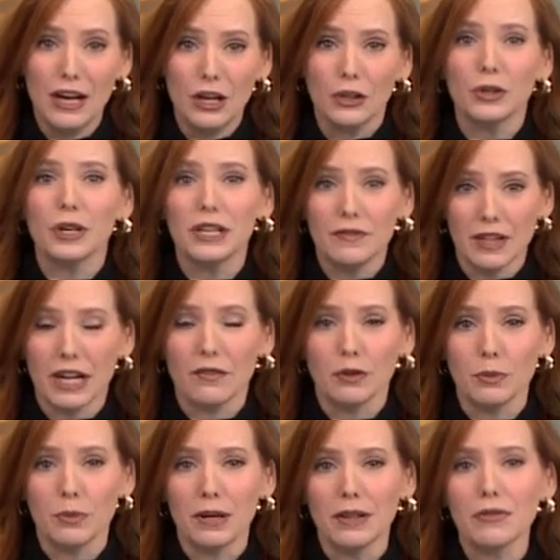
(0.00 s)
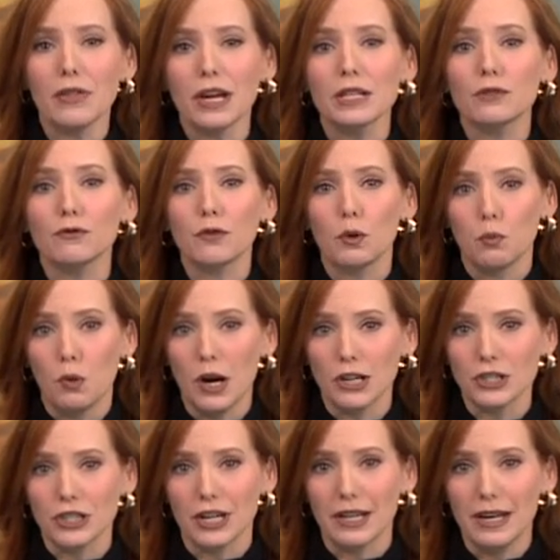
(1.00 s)
Good evening, everyone, and thanks for
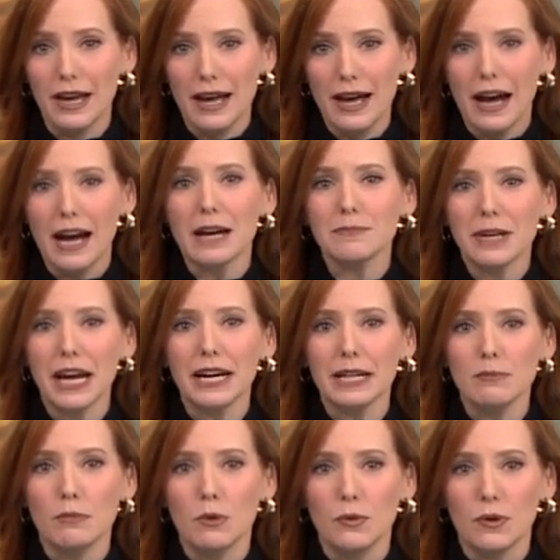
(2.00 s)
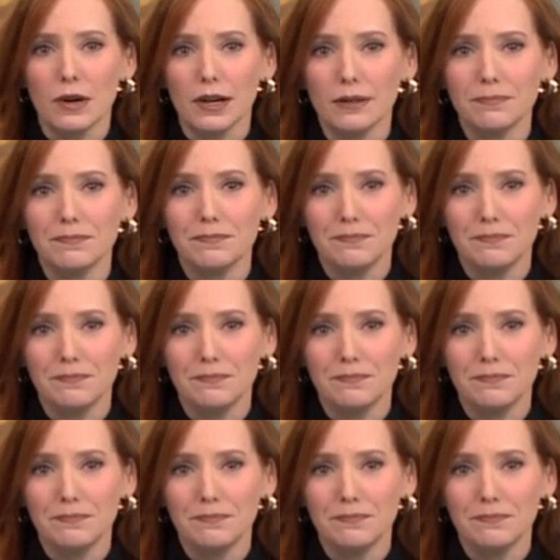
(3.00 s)
watching. I'm Katie Moore.